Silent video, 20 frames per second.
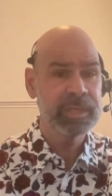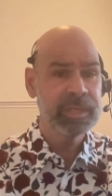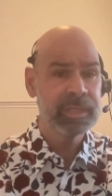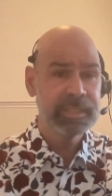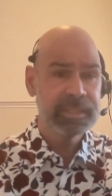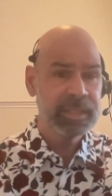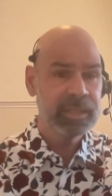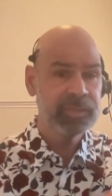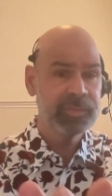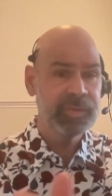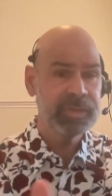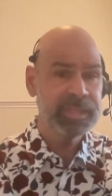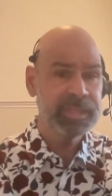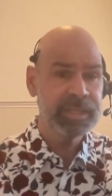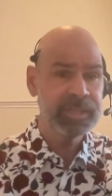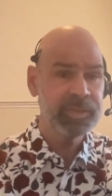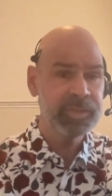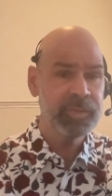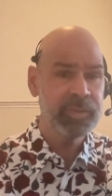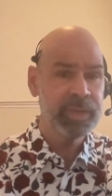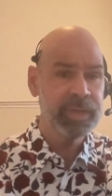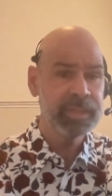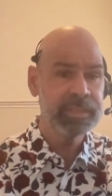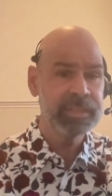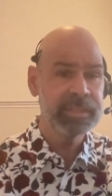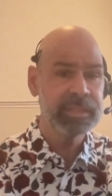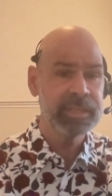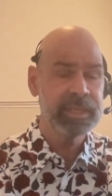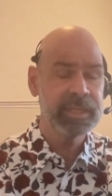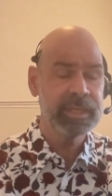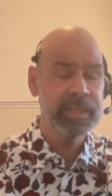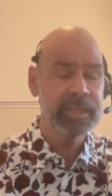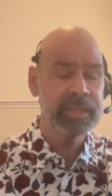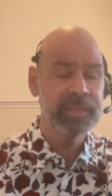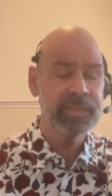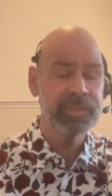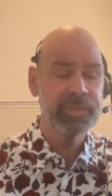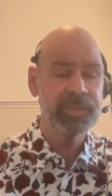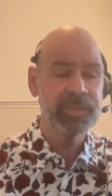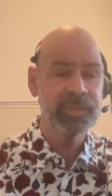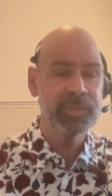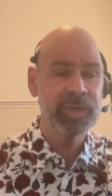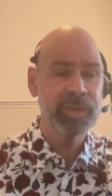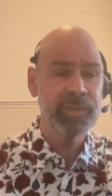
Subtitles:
sell translation rights into